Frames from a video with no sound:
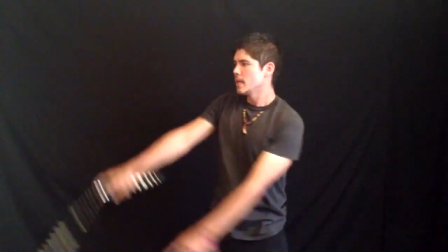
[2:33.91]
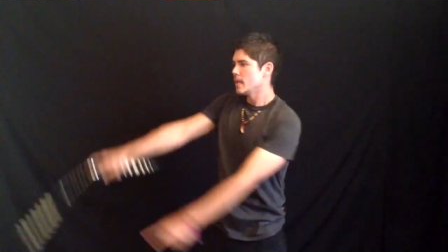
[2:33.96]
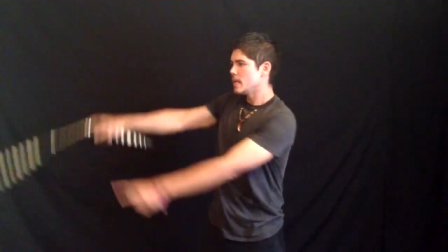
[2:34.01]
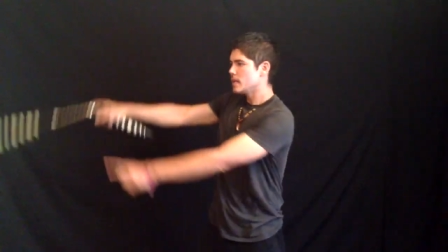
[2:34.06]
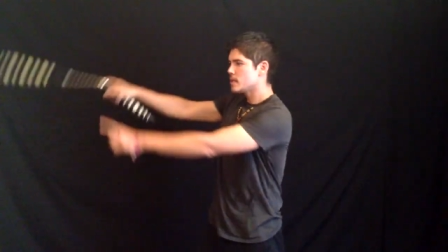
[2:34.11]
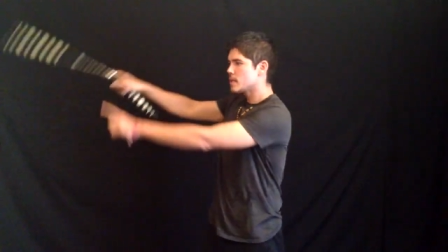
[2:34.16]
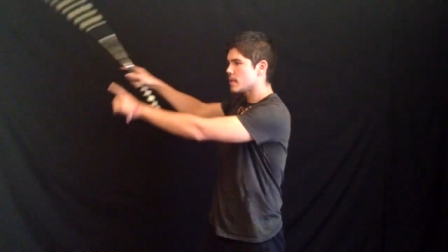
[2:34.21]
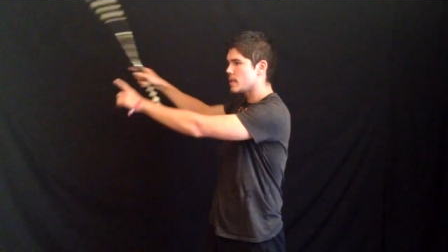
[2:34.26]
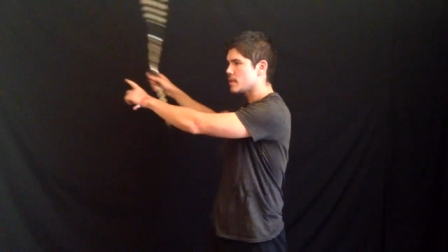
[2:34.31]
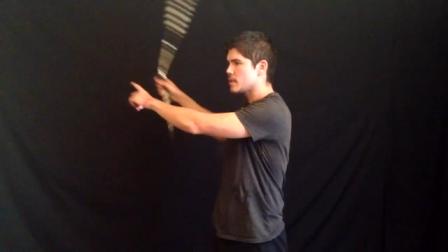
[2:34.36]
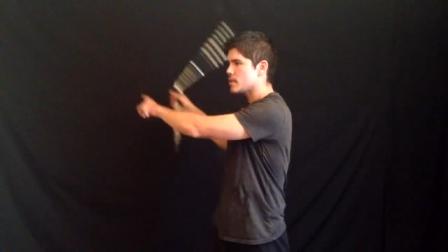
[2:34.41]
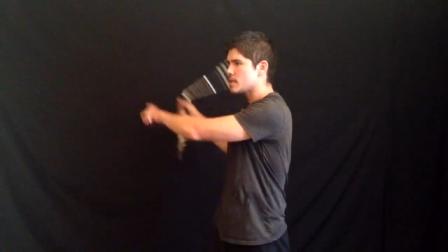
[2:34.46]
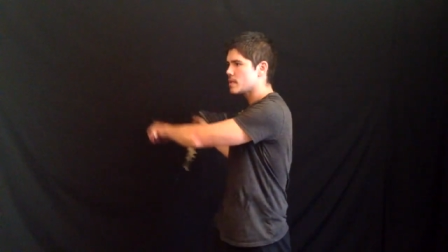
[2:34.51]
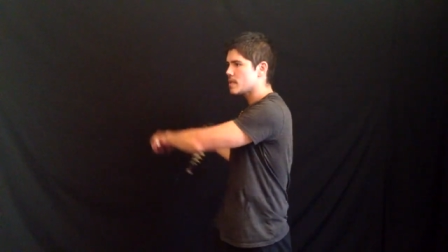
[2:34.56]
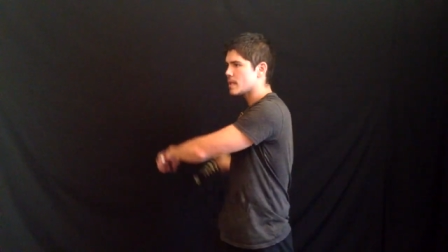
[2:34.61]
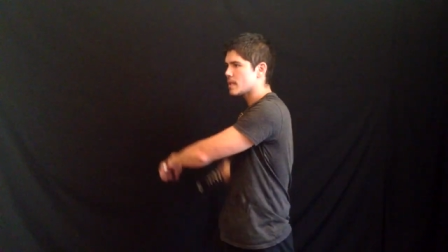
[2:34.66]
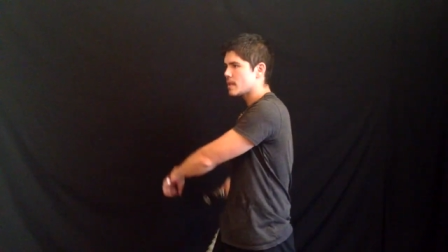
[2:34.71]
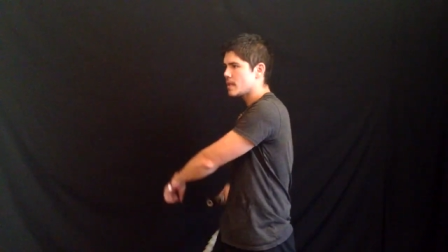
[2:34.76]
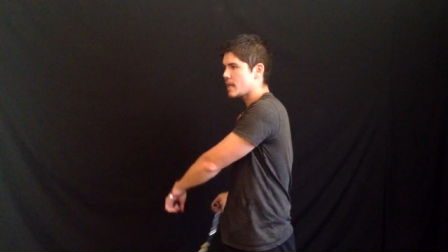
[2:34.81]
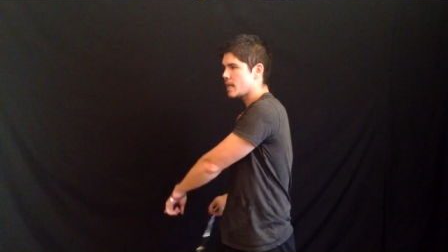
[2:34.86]
Here's an
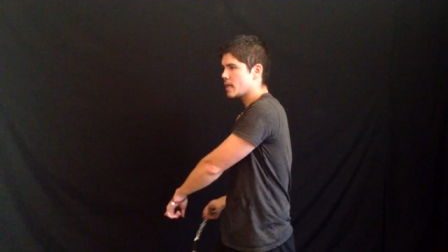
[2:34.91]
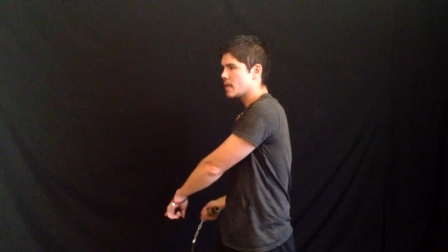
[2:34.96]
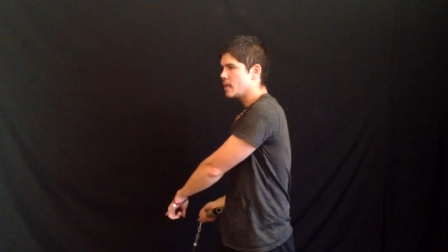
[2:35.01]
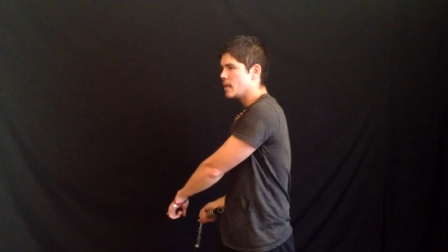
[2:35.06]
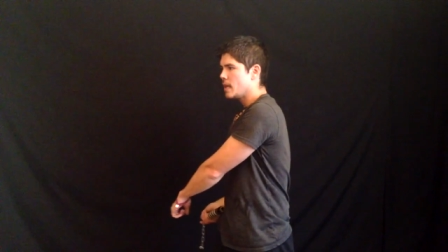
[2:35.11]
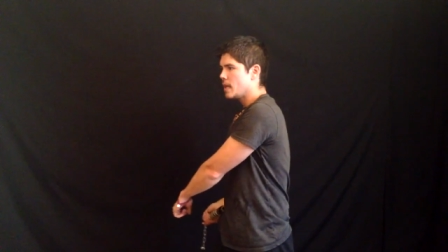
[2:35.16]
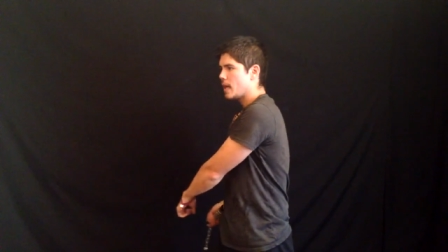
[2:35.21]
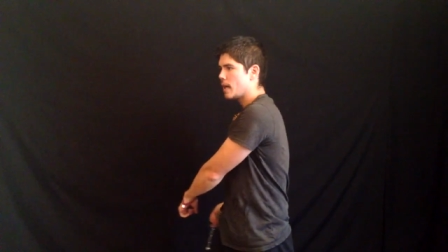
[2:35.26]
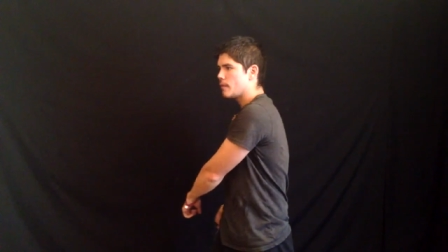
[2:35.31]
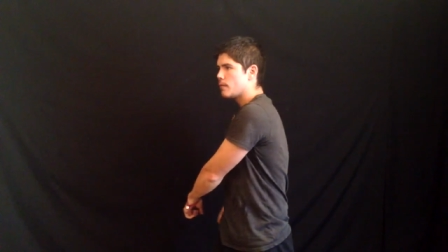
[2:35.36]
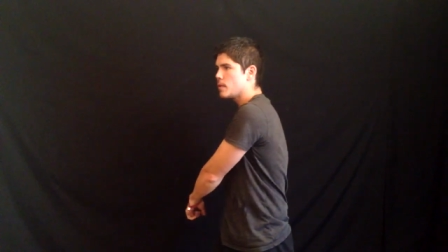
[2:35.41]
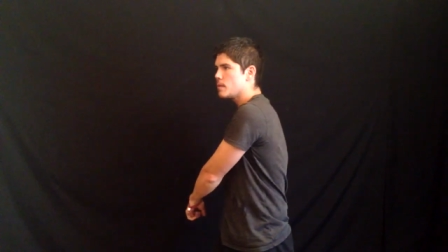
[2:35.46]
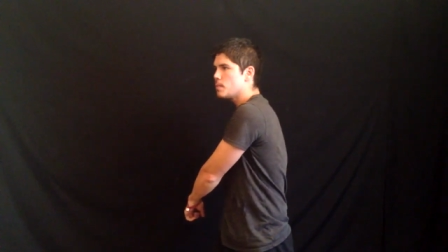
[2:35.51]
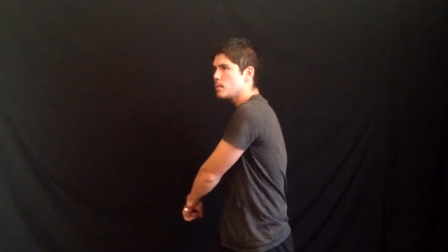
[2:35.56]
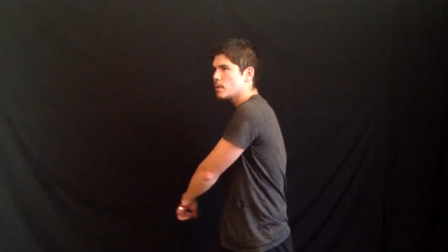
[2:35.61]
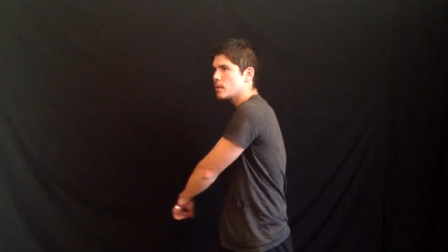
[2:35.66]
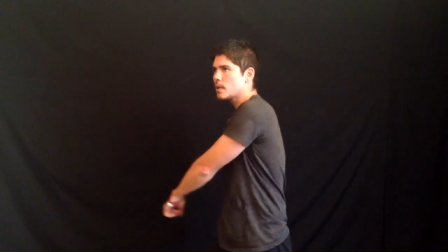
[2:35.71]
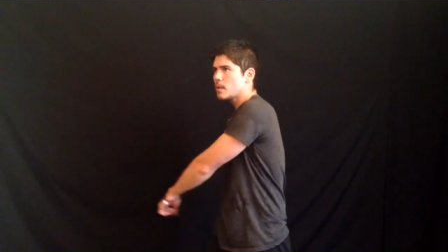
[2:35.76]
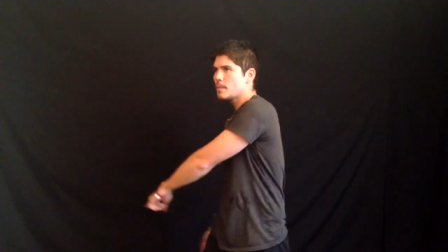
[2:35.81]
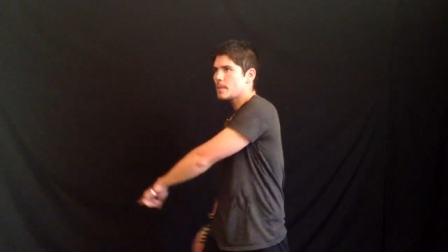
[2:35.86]
interesting thing. If we
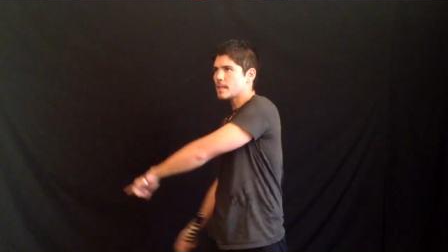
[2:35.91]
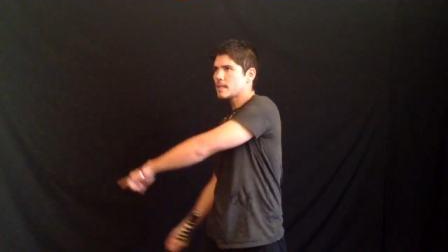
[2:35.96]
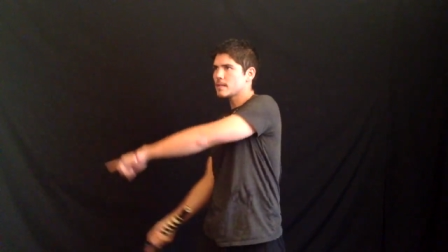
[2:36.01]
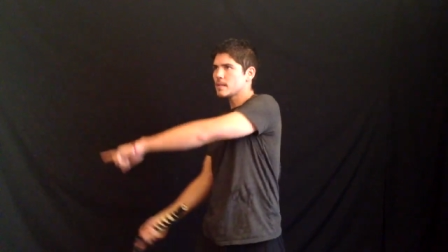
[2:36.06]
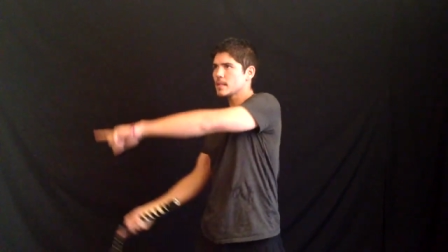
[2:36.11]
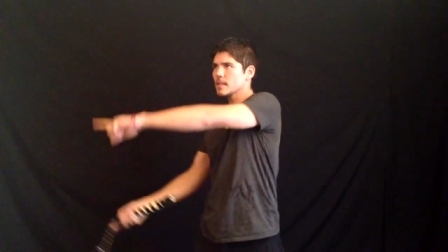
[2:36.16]
pull it up at